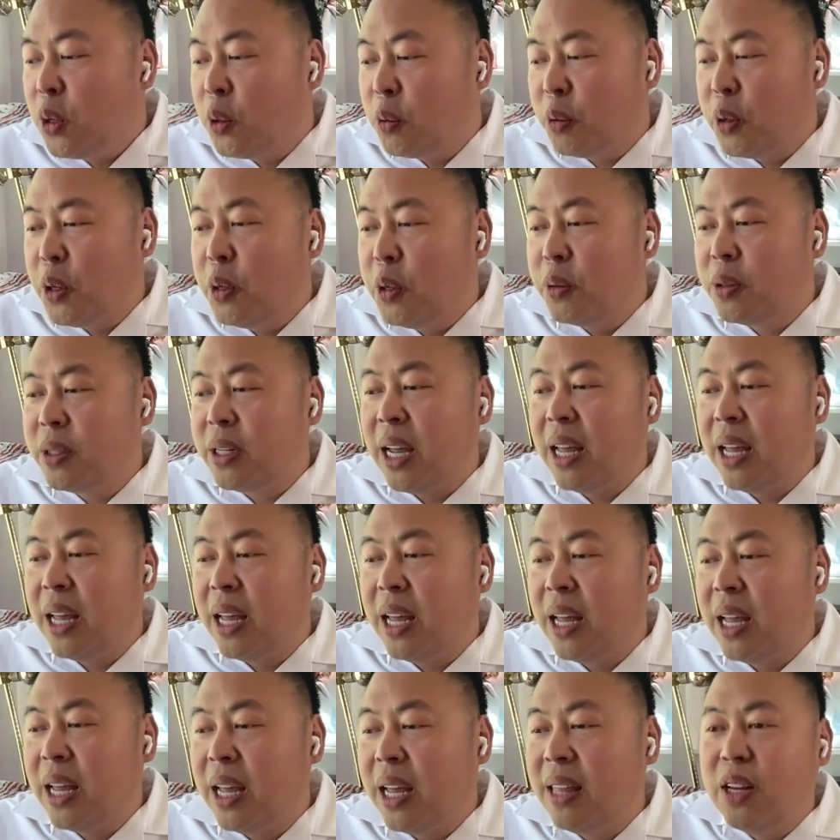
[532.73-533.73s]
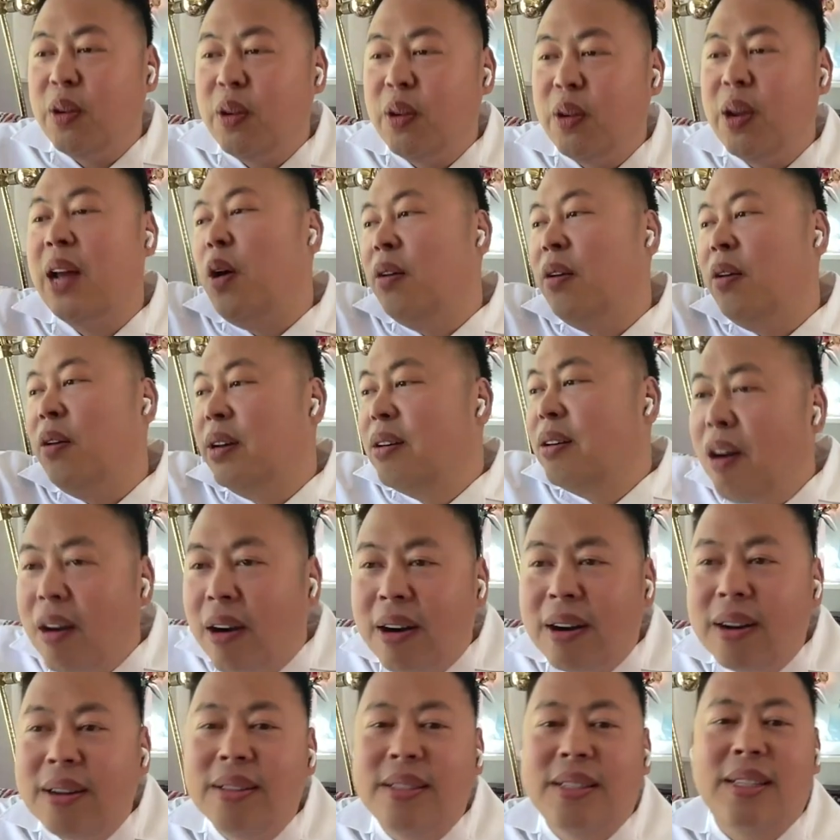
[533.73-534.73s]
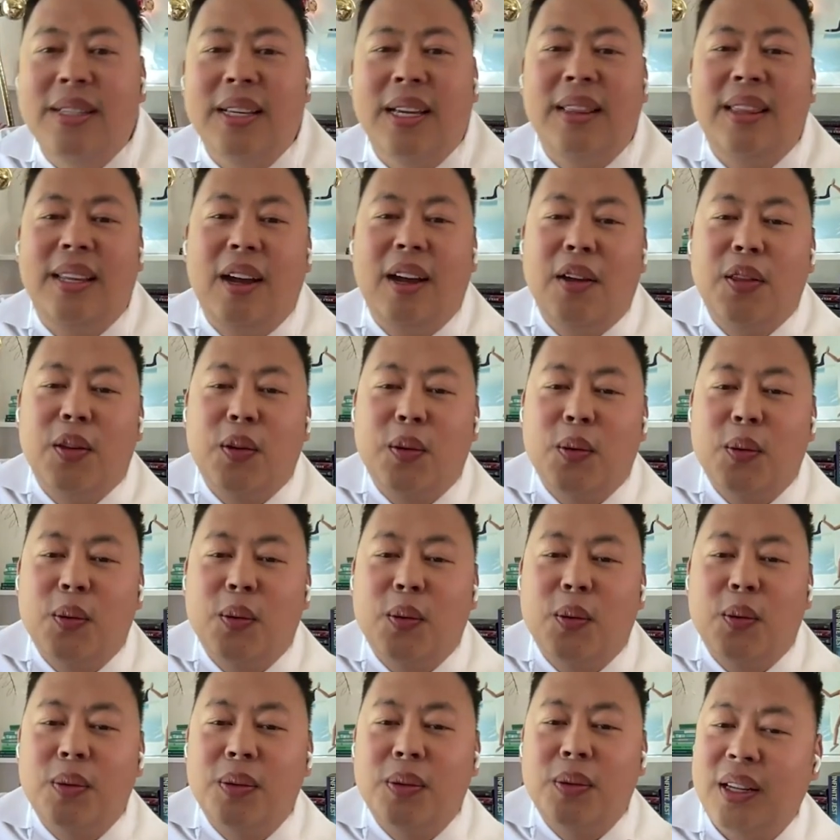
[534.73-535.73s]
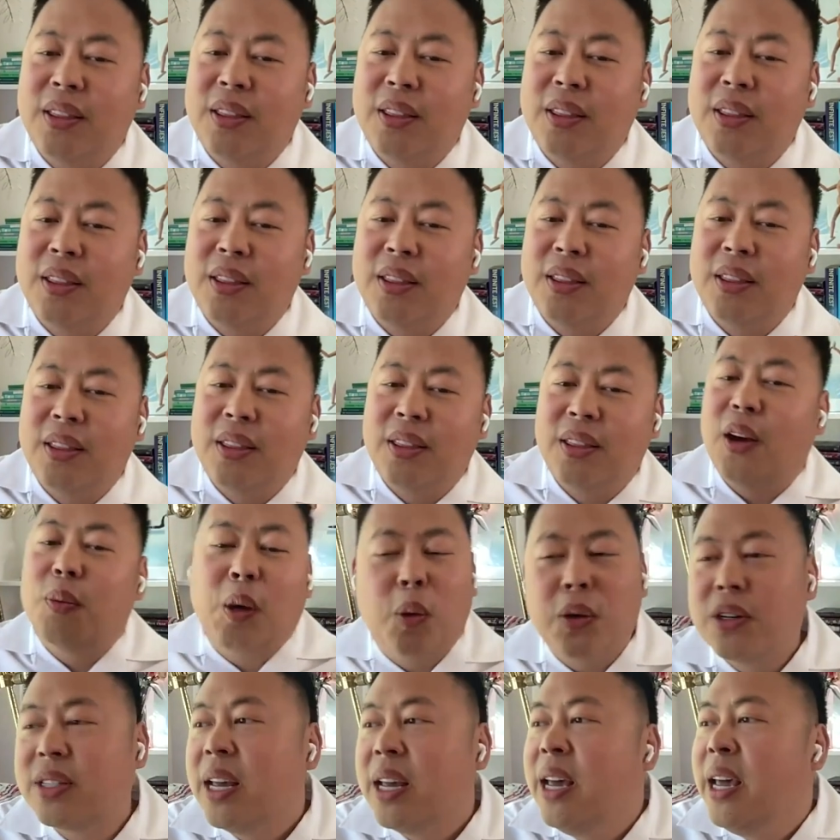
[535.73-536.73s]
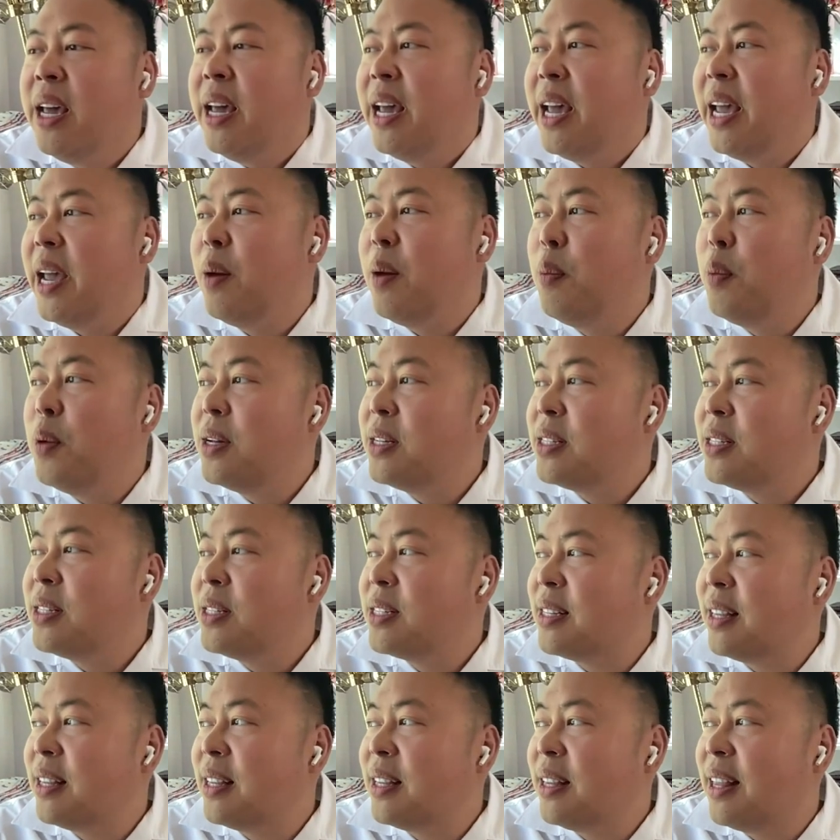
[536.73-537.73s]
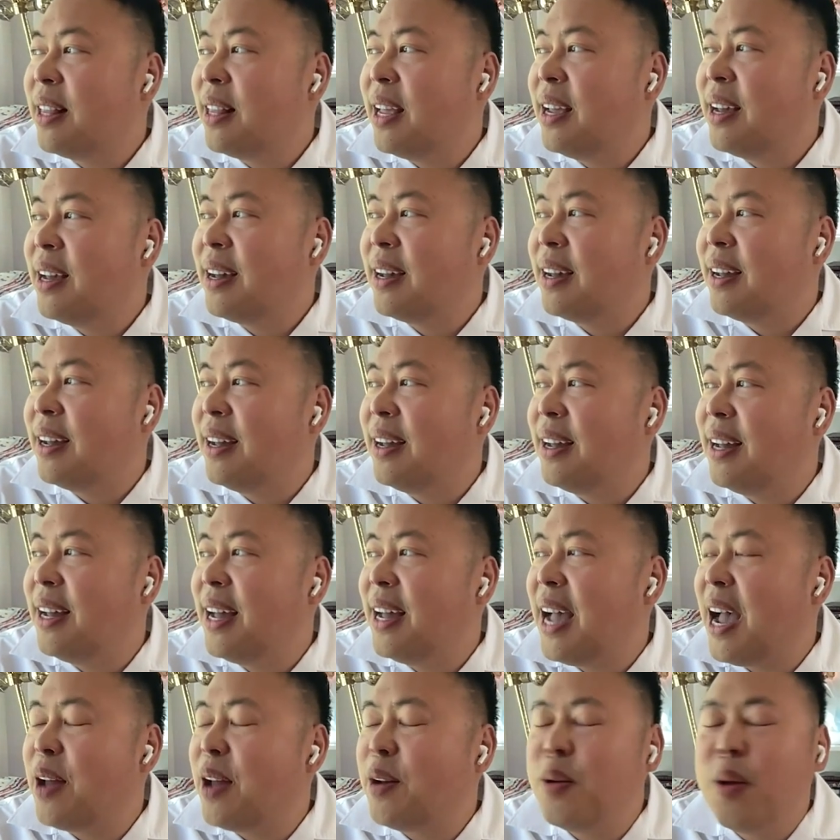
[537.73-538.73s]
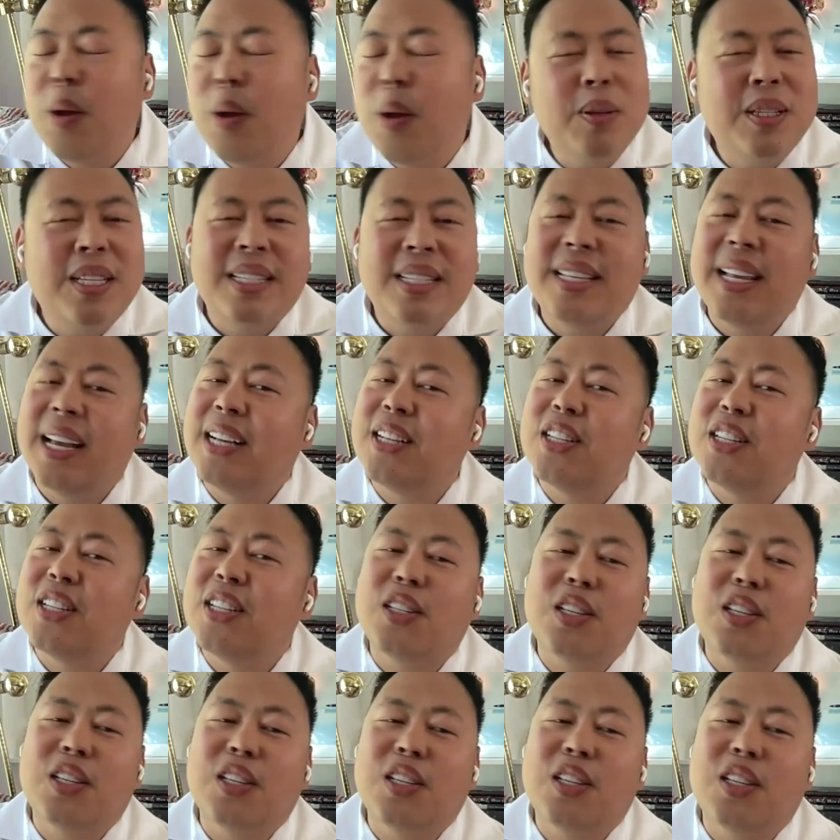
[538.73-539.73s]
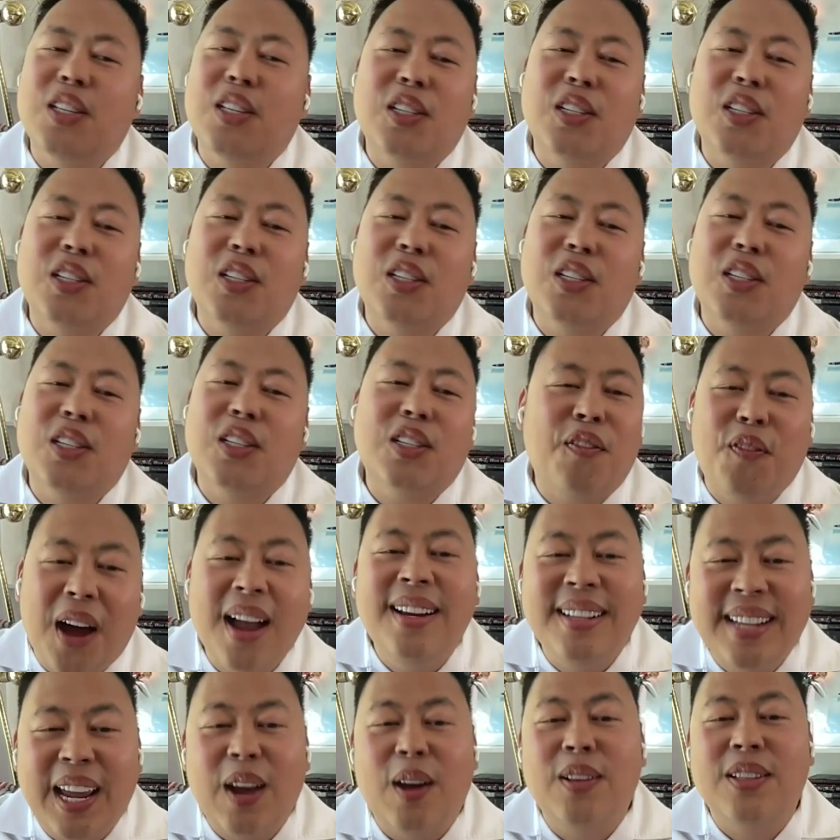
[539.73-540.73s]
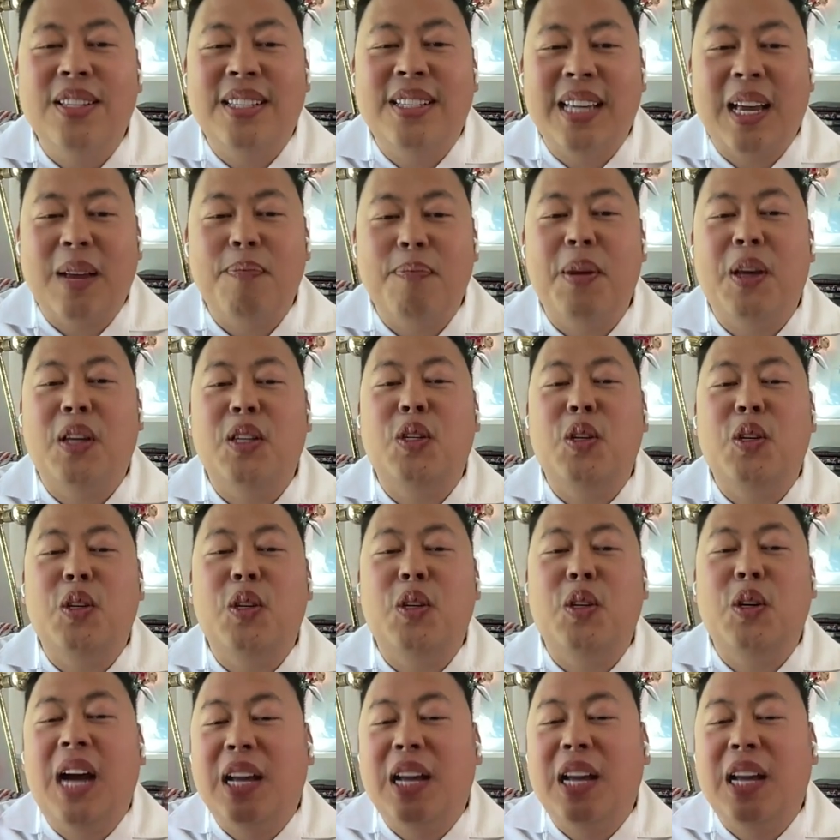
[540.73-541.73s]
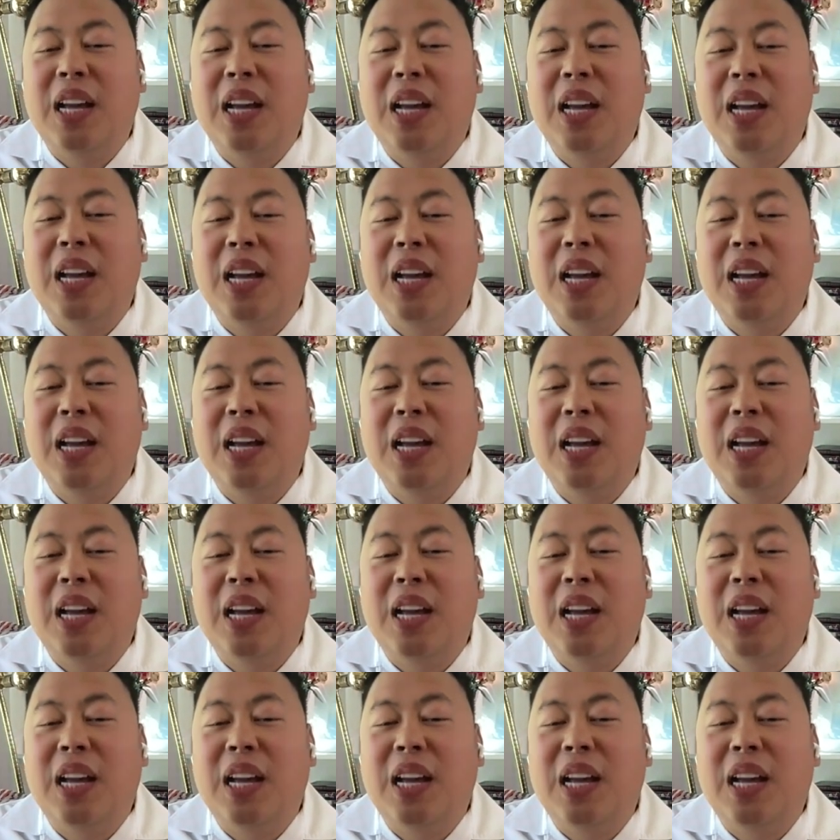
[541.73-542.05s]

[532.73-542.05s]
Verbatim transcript: Groot and then you had all the guards and the other the other recorders it was like I don't know it was just like a, such a fun day on set because you got to see the